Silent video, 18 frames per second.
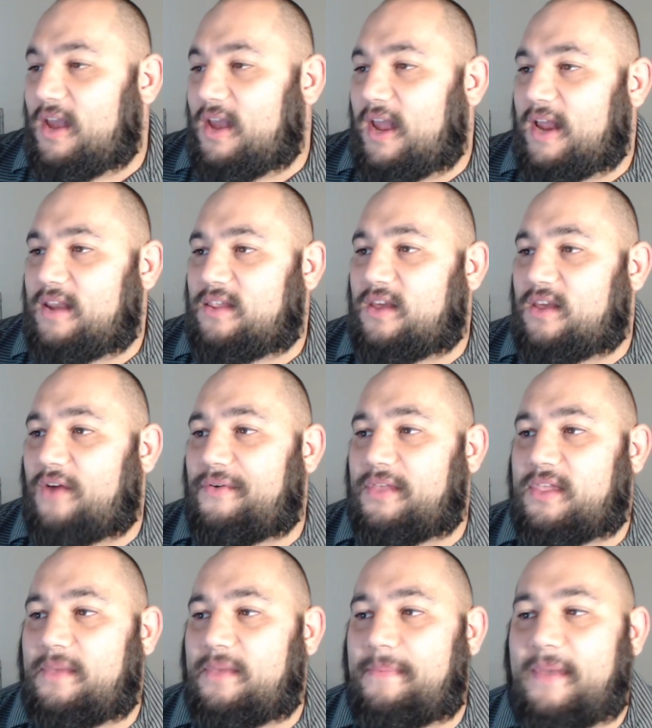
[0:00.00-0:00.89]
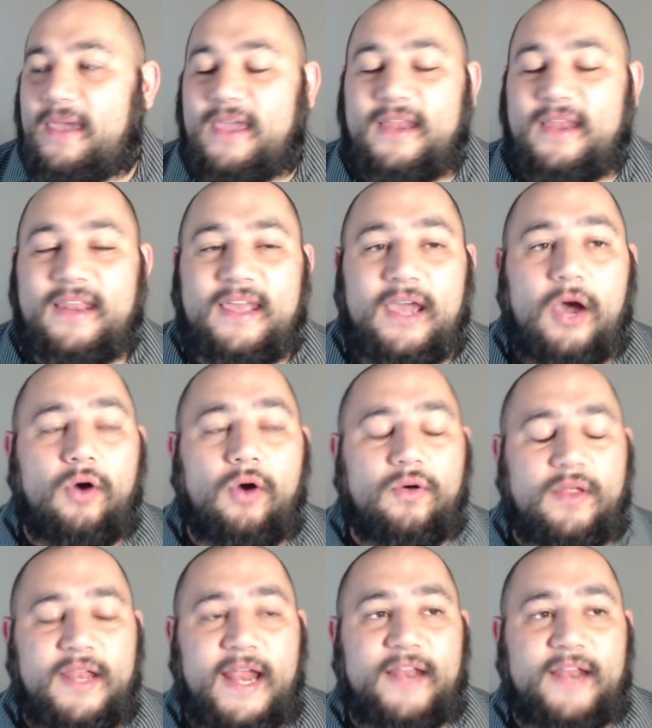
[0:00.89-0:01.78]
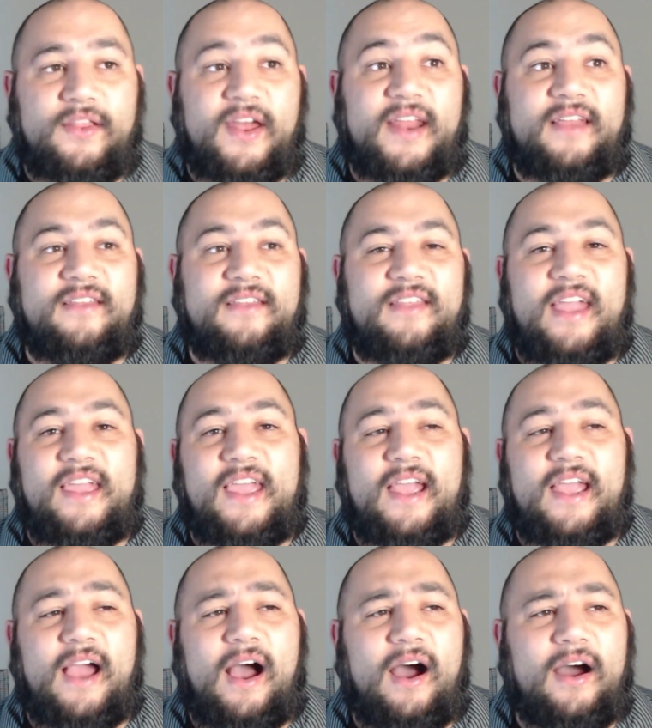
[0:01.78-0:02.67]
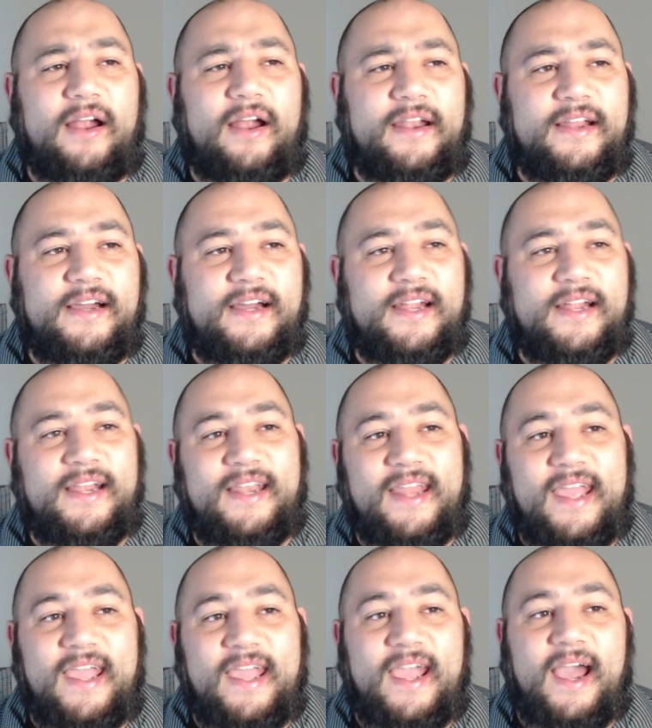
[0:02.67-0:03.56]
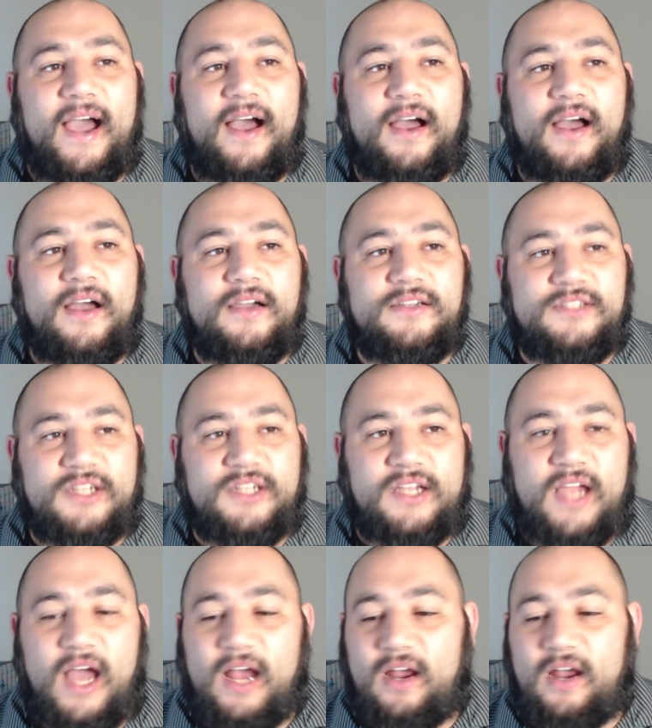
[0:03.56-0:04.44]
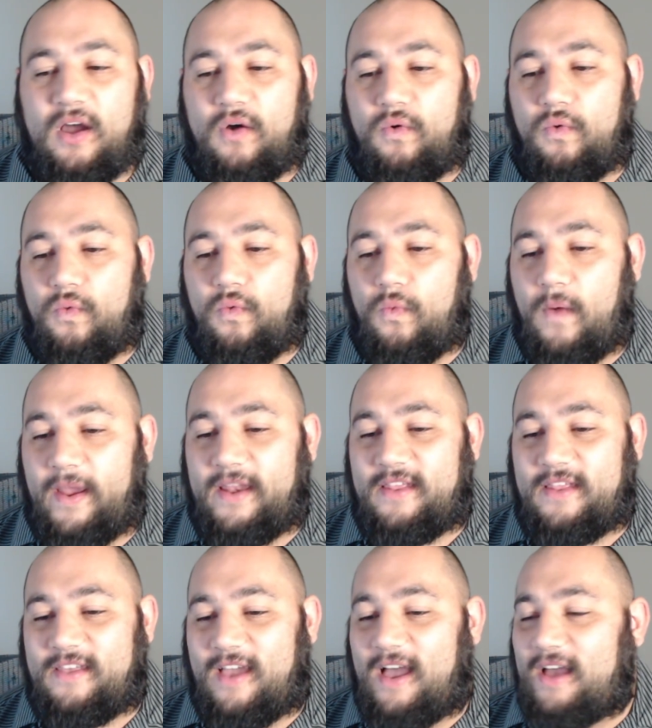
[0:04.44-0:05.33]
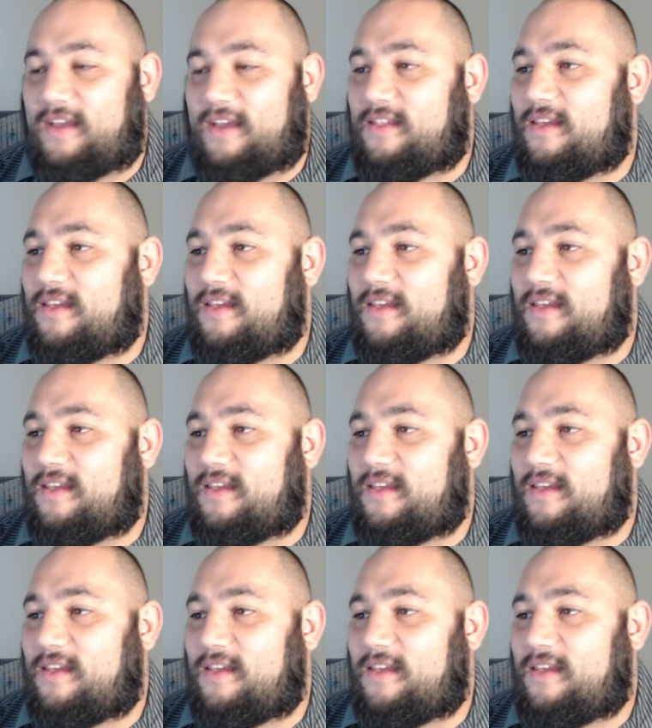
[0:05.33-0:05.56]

It's going to be the Oakland Athletics taking on the Chicago White Sox.